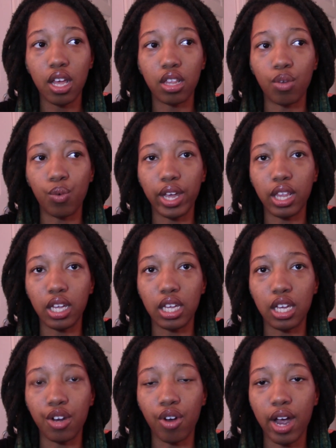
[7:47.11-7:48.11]
the way that
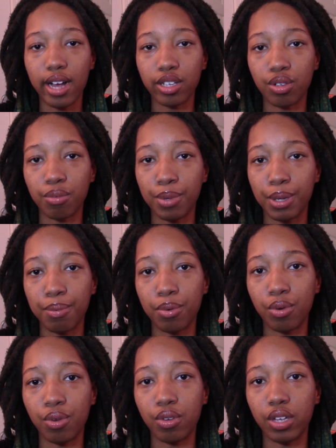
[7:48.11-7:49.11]
he interacts with
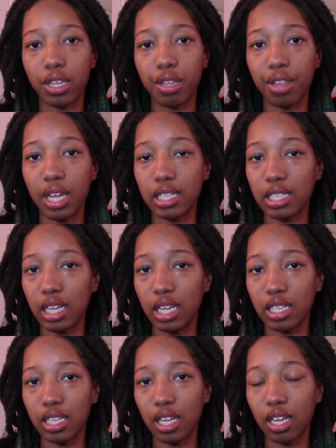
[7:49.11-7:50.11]
people and the things that he
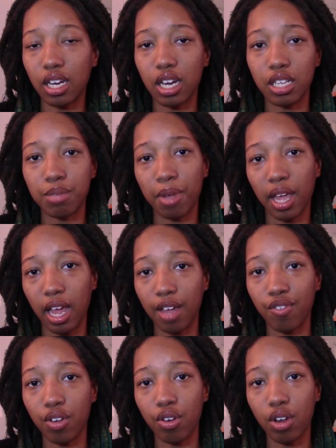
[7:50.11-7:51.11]
did and his
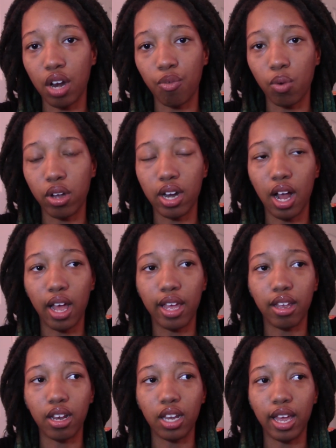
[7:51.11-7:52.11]
behavior and
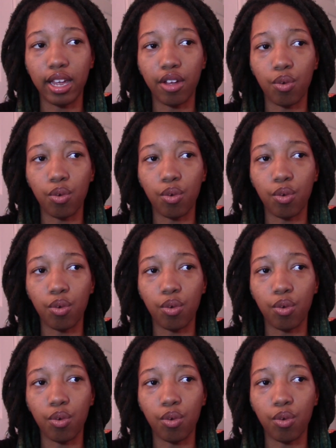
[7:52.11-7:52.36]
whatnot, like,